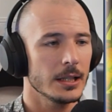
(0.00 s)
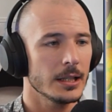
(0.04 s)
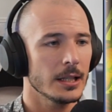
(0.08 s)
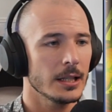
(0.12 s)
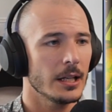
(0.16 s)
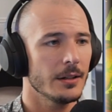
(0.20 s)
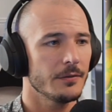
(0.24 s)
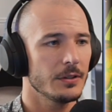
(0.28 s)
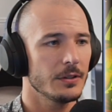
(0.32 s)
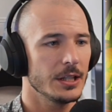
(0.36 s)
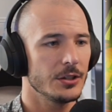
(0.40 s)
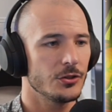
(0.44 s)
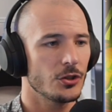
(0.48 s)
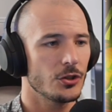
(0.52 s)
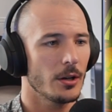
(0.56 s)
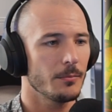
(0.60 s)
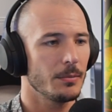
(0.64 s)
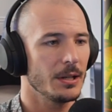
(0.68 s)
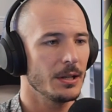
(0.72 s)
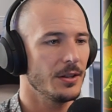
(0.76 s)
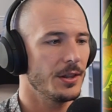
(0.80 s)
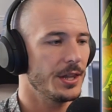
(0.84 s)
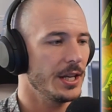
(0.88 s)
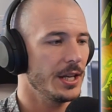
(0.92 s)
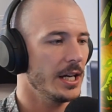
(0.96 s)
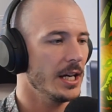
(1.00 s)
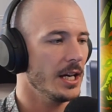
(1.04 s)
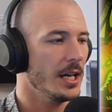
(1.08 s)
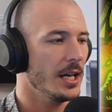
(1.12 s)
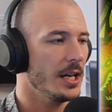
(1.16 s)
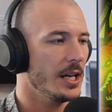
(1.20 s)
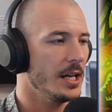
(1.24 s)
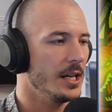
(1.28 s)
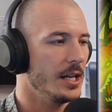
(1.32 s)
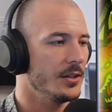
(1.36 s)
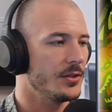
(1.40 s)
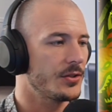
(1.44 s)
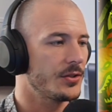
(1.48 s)
Lovely jubbly. There
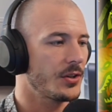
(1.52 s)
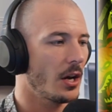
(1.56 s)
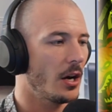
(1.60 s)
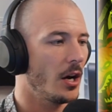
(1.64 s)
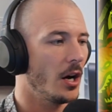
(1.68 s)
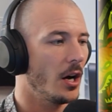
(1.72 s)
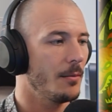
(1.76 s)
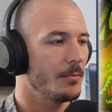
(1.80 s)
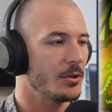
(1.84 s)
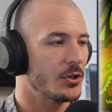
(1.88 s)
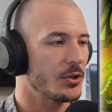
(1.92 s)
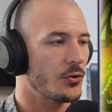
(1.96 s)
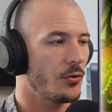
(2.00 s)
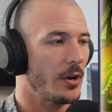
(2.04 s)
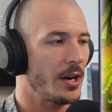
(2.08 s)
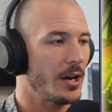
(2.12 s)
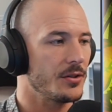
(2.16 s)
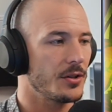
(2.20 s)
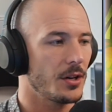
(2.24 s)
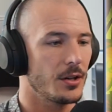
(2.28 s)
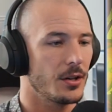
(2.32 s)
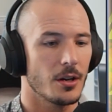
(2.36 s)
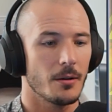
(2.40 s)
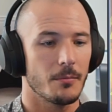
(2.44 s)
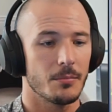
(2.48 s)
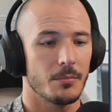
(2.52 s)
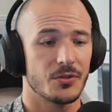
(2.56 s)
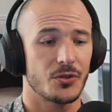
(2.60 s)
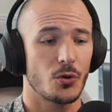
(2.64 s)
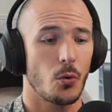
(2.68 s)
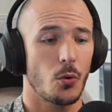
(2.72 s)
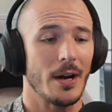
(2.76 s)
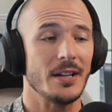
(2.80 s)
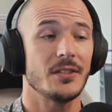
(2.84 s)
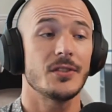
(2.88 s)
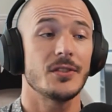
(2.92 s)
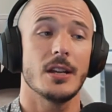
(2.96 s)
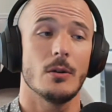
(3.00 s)
is armor shred number
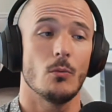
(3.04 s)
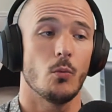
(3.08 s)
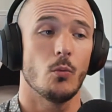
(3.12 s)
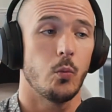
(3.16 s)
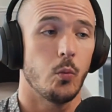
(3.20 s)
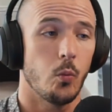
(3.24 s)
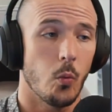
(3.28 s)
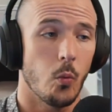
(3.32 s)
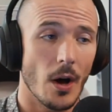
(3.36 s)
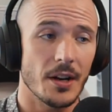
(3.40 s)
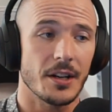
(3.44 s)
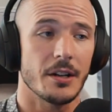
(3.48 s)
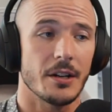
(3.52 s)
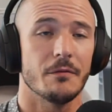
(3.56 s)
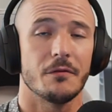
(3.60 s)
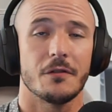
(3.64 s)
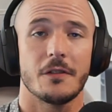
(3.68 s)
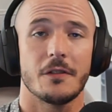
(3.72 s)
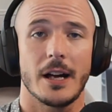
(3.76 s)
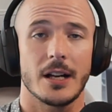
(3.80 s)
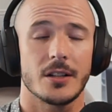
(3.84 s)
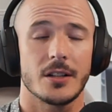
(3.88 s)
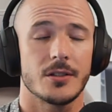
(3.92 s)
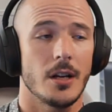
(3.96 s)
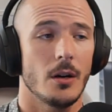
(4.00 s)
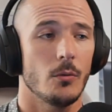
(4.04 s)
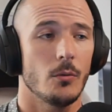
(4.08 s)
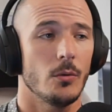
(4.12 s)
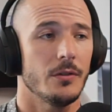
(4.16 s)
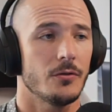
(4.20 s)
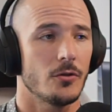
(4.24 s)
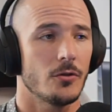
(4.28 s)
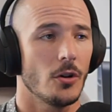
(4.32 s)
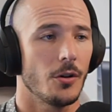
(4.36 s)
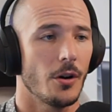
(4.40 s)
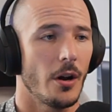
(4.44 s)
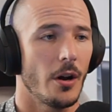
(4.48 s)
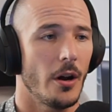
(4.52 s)
21, in fact. Yeah,
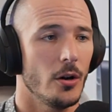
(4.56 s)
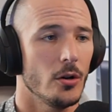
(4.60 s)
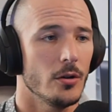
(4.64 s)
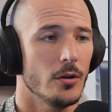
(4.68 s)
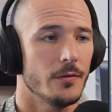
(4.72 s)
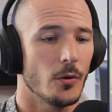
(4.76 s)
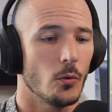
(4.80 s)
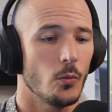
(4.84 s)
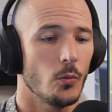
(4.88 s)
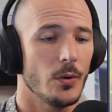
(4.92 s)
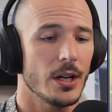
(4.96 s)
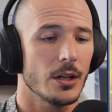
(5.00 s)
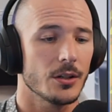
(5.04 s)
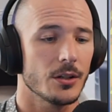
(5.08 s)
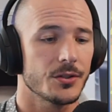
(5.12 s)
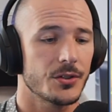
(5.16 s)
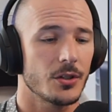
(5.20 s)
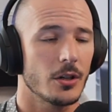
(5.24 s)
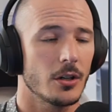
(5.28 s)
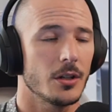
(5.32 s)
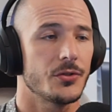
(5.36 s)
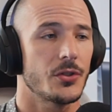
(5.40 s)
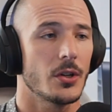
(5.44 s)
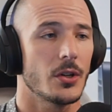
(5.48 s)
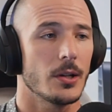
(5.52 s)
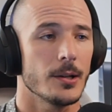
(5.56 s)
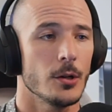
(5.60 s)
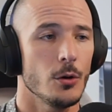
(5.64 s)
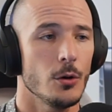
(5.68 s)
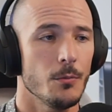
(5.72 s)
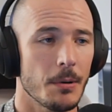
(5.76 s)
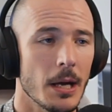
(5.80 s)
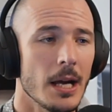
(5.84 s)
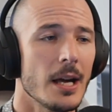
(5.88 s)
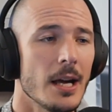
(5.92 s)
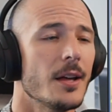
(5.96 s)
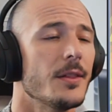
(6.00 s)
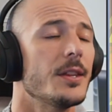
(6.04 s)
we've gone over. We are starting to loop.